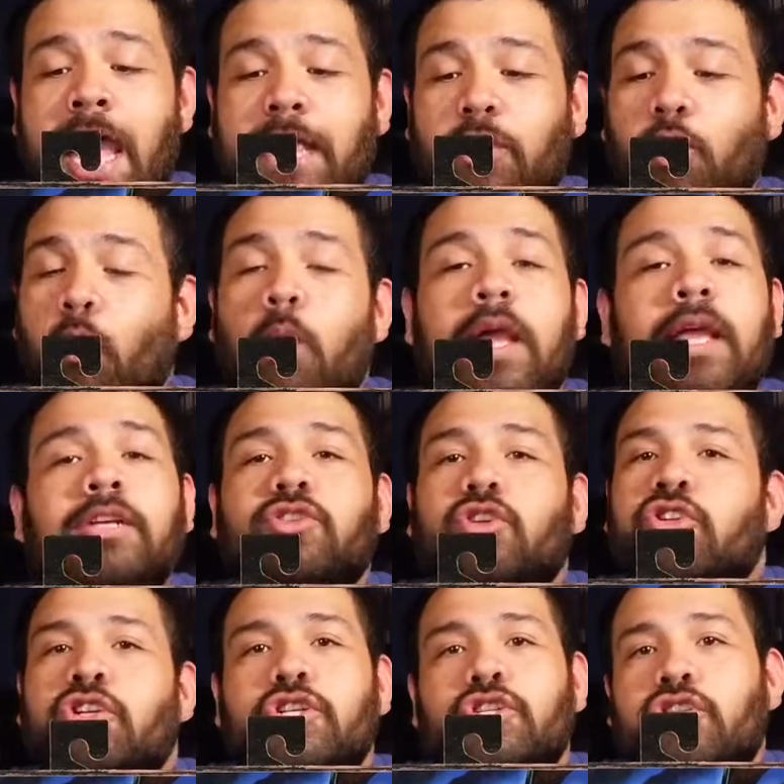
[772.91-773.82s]
the wings
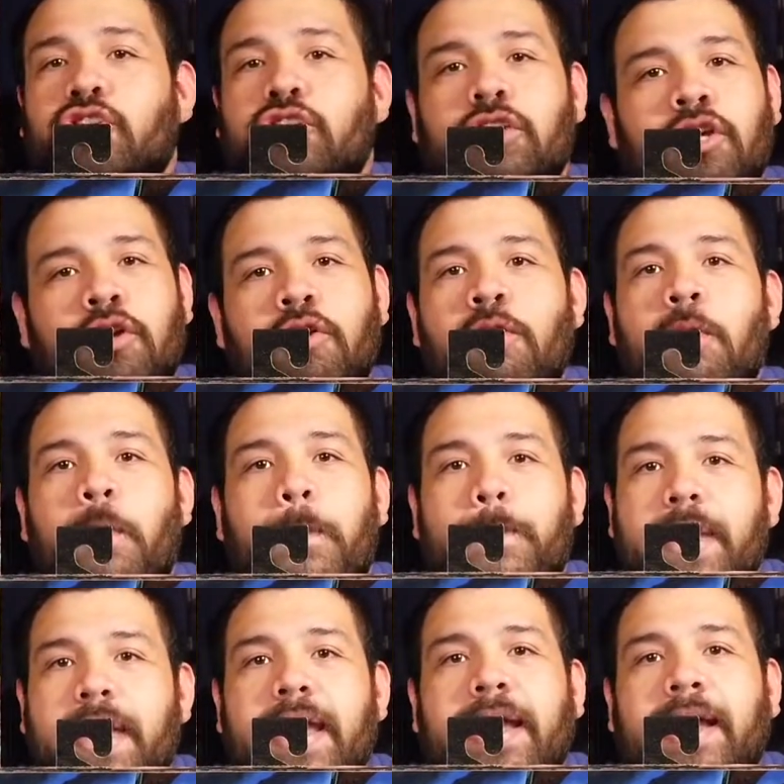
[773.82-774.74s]
are just too
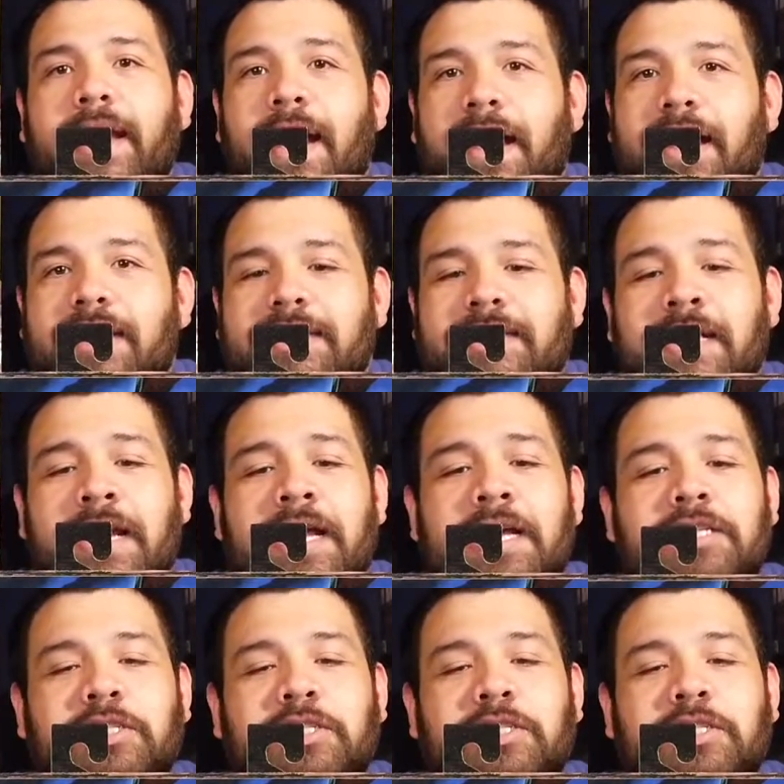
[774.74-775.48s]
big, guys.